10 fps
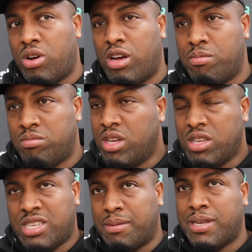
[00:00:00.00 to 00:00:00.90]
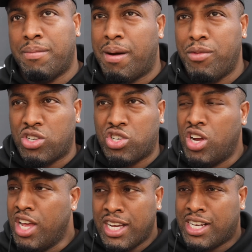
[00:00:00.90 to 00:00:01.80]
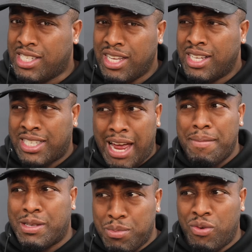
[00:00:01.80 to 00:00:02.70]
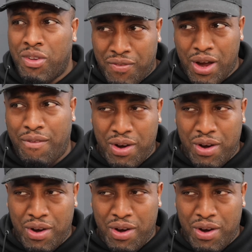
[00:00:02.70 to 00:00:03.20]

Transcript: Um, September. I'm not sure because time is moving very,